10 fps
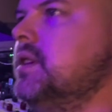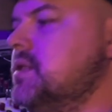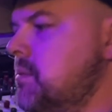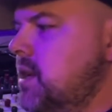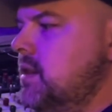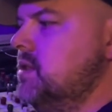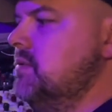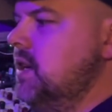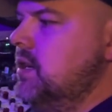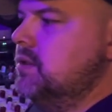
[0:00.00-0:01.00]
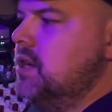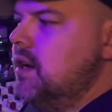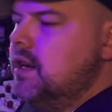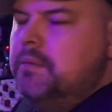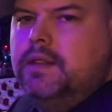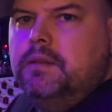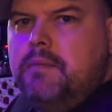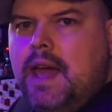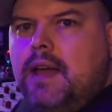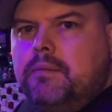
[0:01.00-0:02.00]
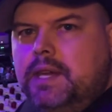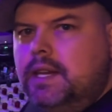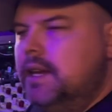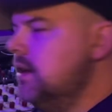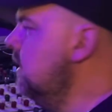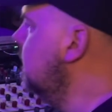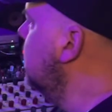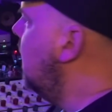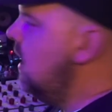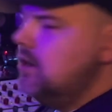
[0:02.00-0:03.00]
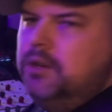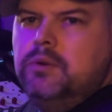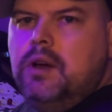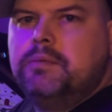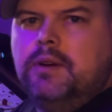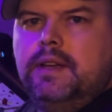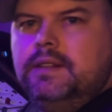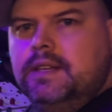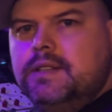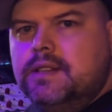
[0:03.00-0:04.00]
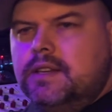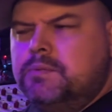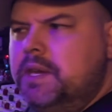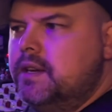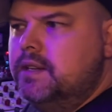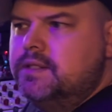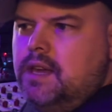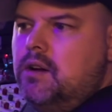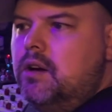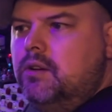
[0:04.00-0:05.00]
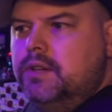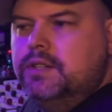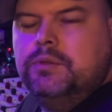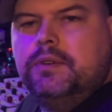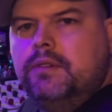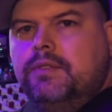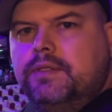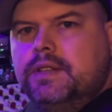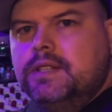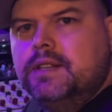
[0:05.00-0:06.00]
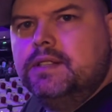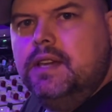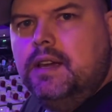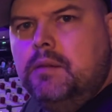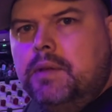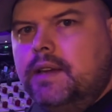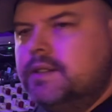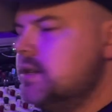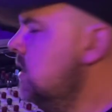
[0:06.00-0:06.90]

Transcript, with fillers: as I'm in this video talking about the Mac Mini, how do you upgrade these things? Because they are only 256 gigabytes.